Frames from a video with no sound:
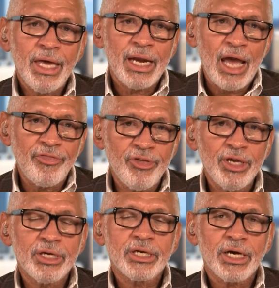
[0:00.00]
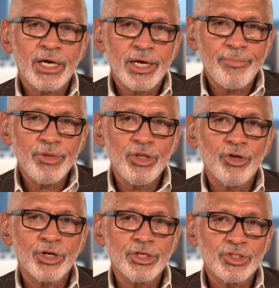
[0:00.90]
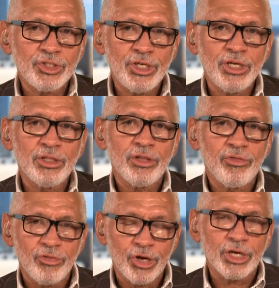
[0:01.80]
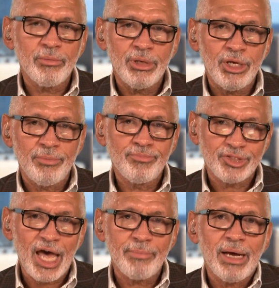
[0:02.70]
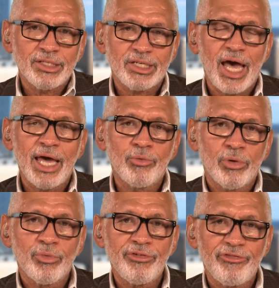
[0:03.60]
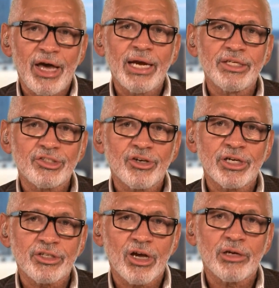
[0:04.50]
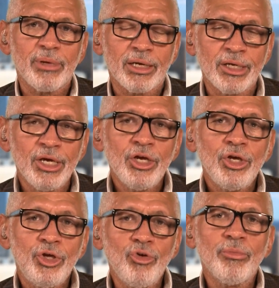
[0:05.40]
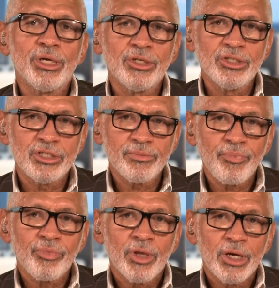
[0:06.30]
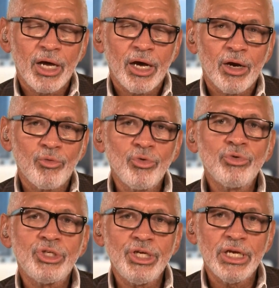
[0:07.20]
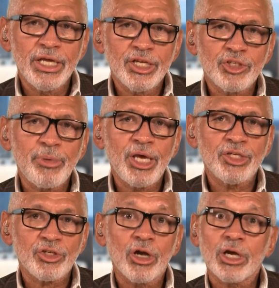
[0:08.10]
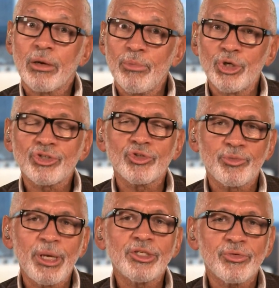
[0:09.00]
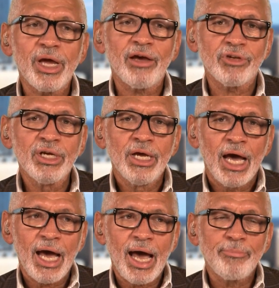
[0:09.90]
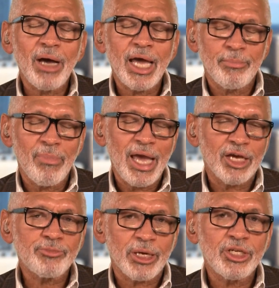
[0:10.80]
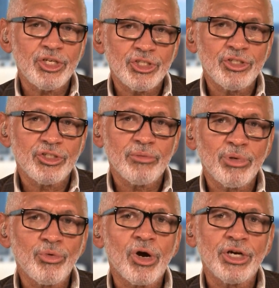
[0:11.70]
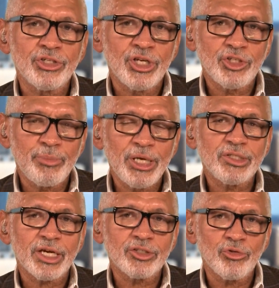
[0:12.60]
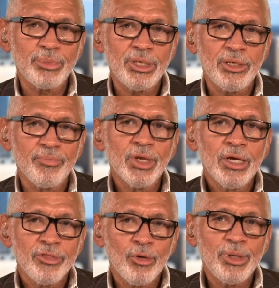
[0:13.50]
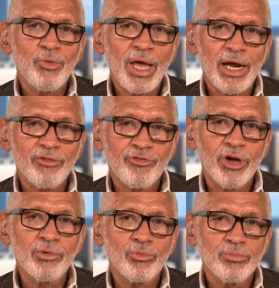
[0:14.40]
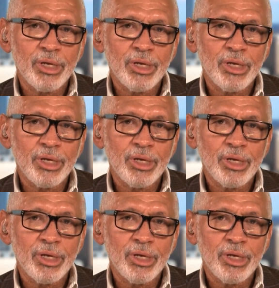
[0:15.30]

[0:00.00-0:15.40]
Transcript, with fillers: And I think um, you're going to see that they're going to be side by side when we finally start talking about humans uh, routinely in space on a commercial spacecraft. Uh, uh, my, my expectation is that Blue Origin and SpaceX will be, they'll be right out front,